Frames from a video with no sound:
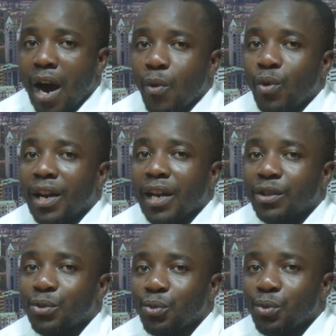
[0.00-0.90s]
I would
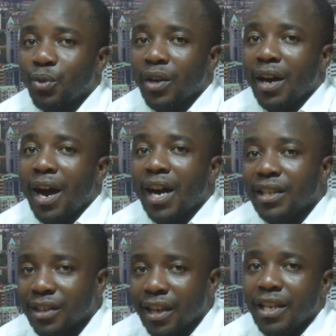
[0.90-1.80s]
like to
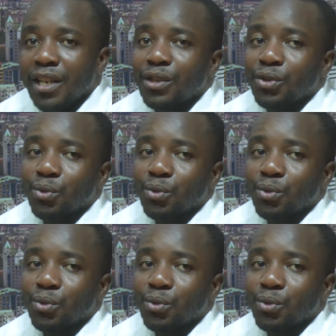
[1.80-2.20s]
urge Kenyans